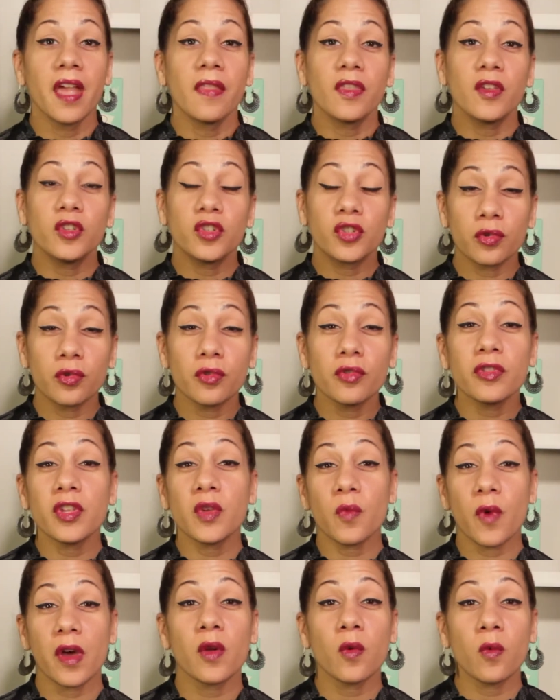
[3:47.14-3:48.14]
The truth
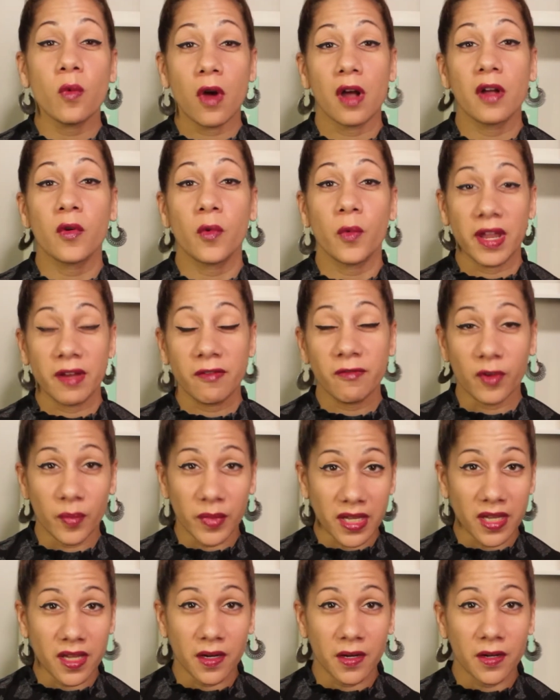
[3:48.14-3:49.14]
you want to walk away from
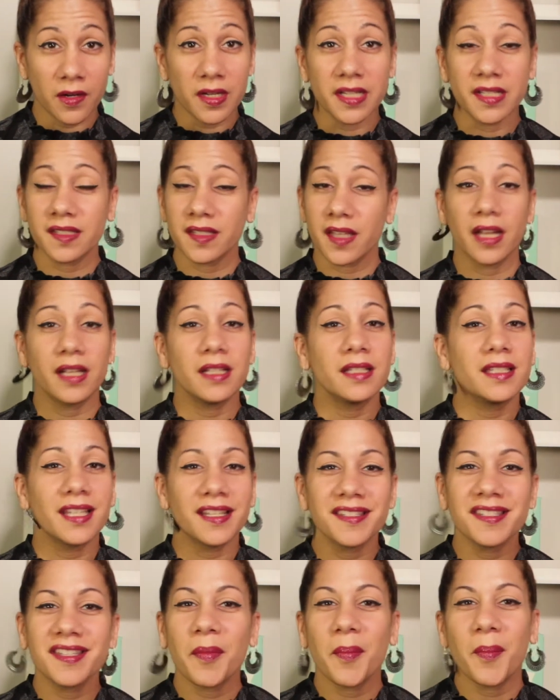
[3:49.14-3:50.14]
here is that it
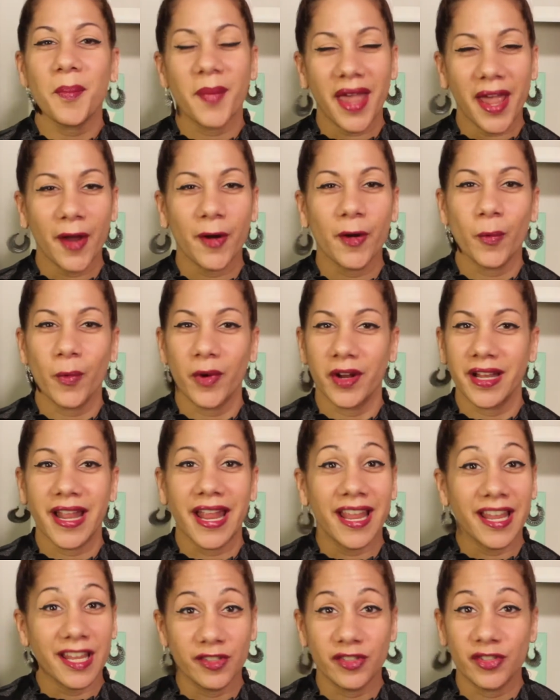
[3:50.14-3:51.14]
doesn't matter what
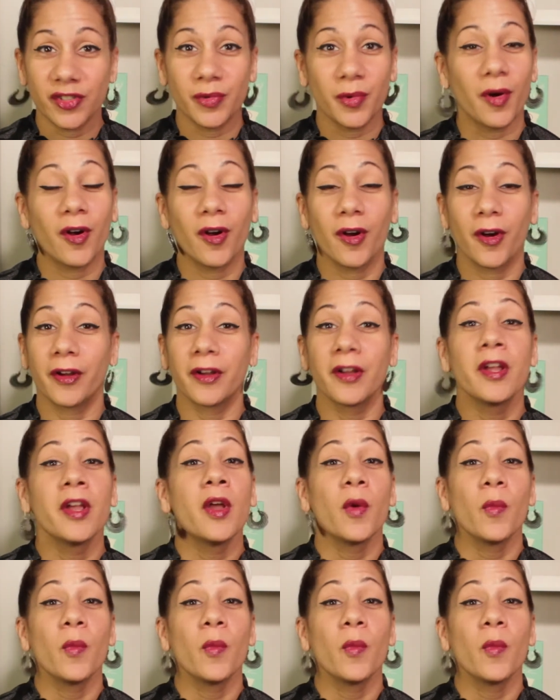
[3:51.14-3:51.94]
age you are.